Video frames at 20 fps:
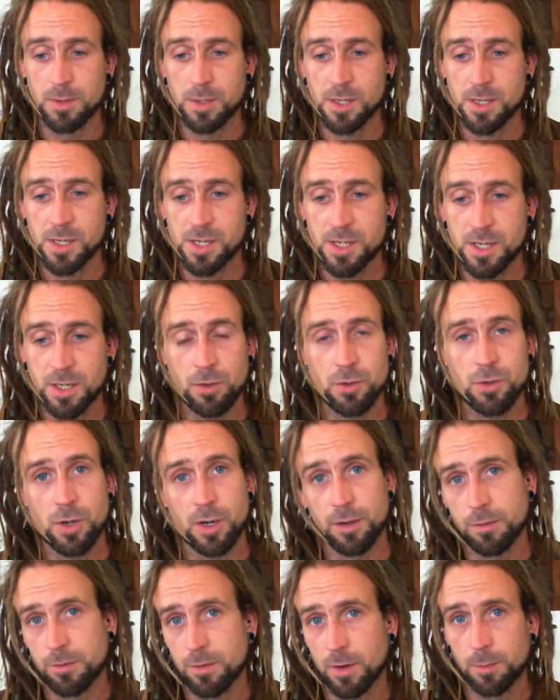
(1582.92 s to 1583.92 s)
Still trying
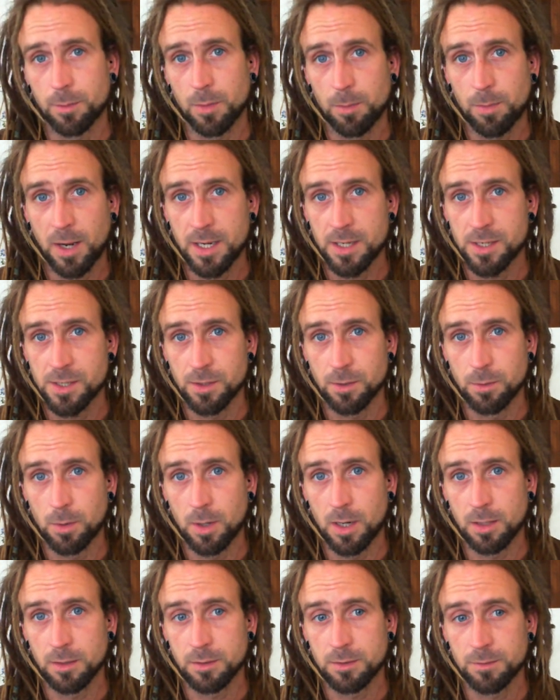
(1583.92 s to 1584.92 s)
to find my place in the
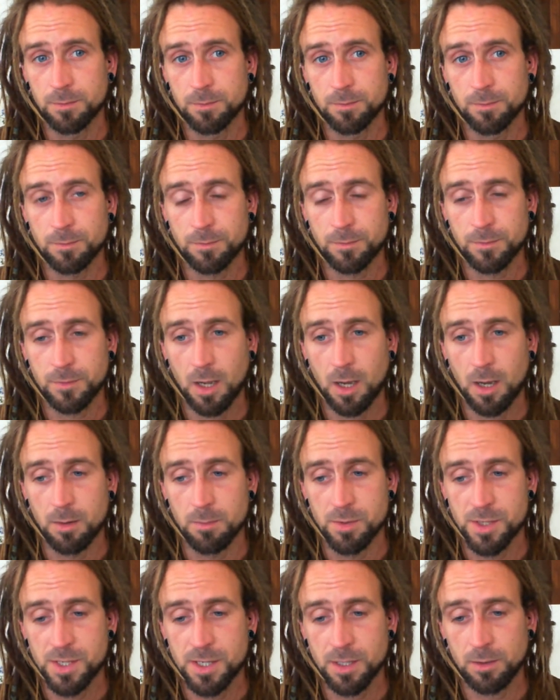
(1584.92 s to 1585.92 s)
world. I
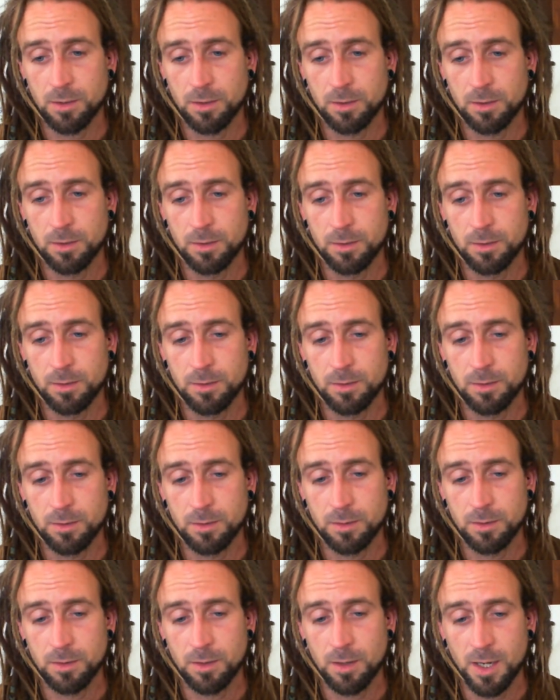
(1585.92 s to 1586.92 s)

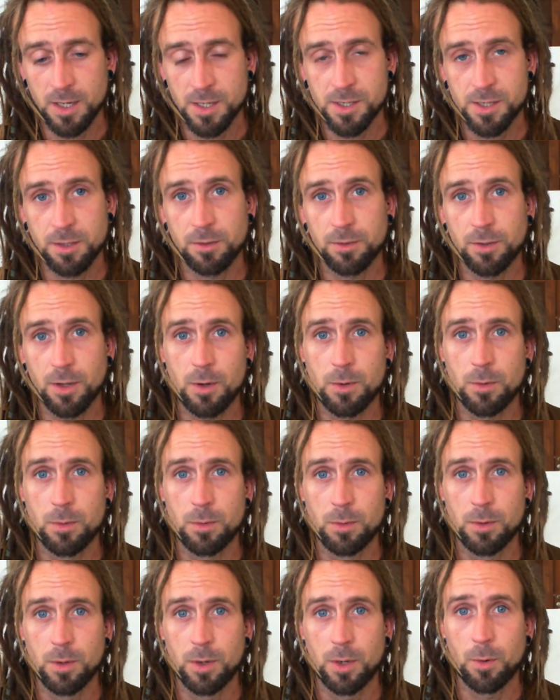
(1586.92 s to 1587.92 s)
still know
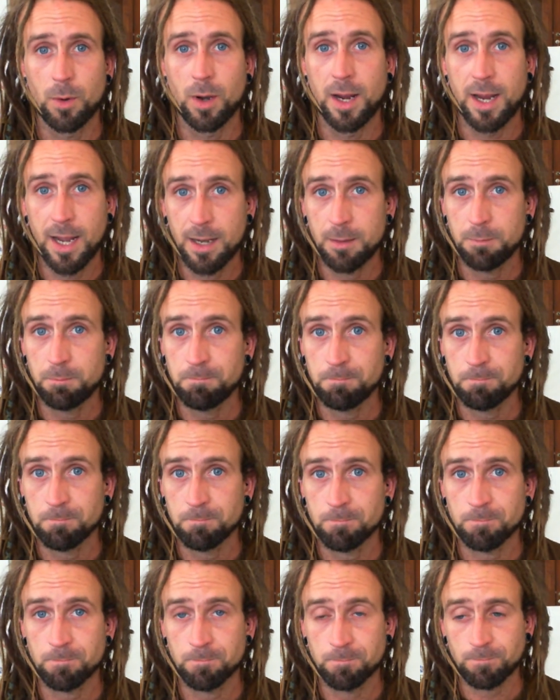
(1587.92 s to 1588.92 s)
who I am,
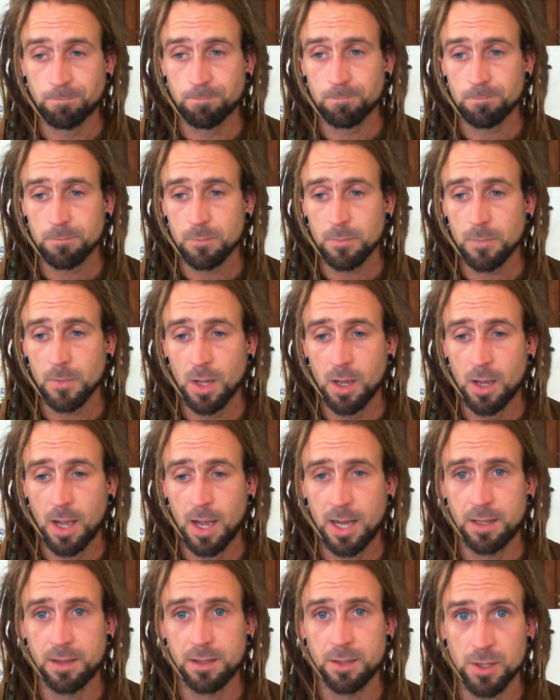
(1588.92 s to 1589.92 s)

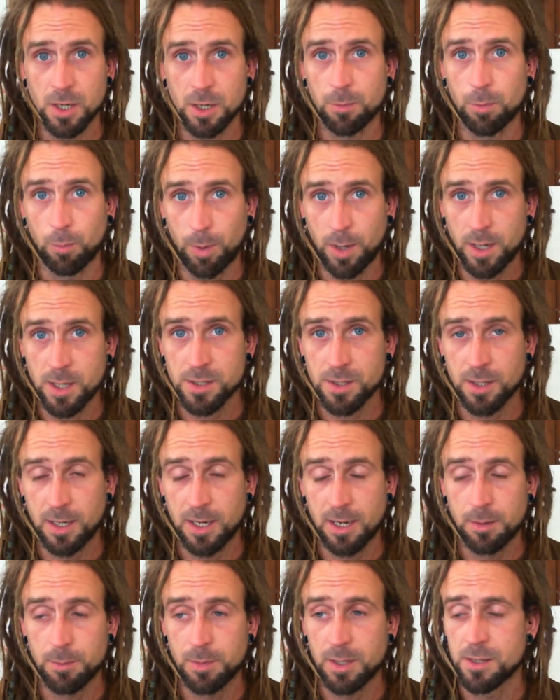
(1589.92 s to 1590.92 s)
and the type of person I
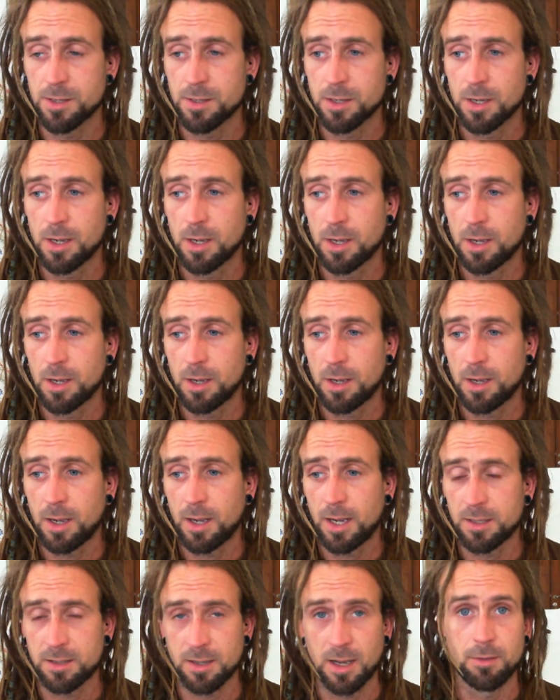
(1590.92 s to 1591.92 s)
am is
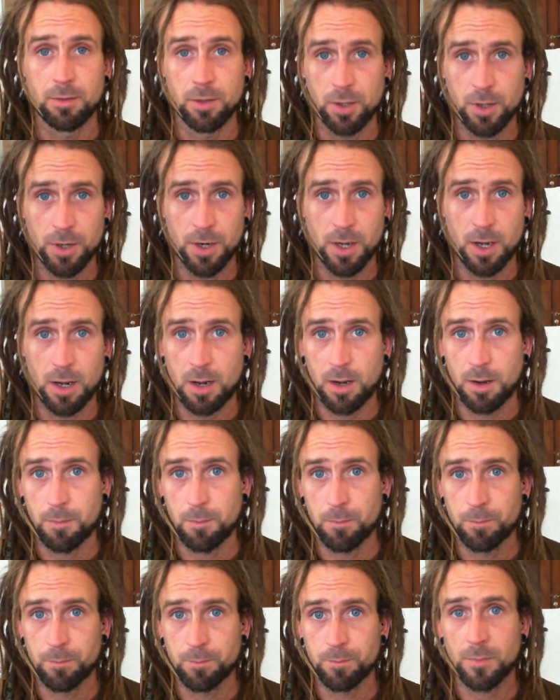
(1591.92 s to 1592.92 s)
I have a good heart.
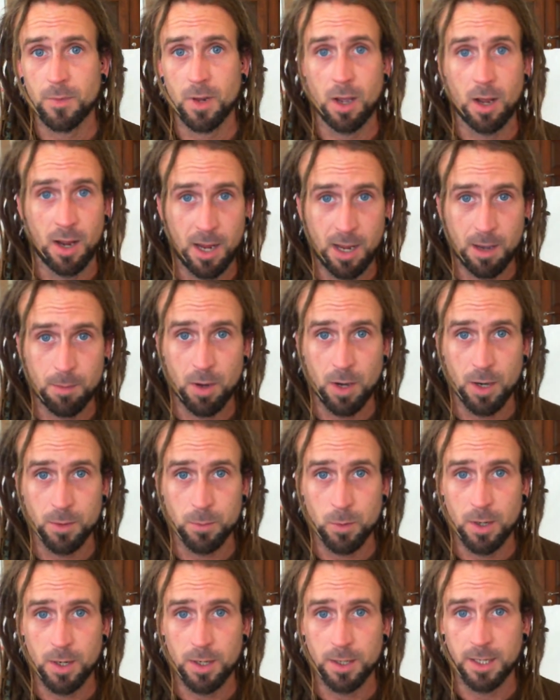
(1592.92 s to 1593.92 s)
I am
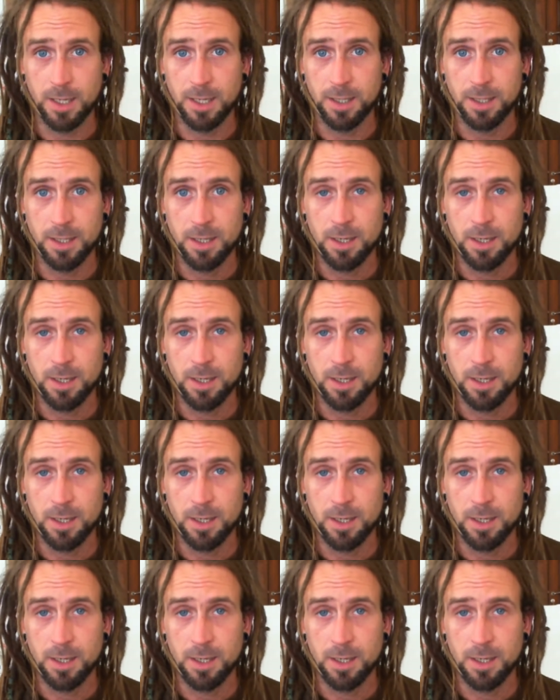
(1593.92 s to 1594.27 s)
hardworking.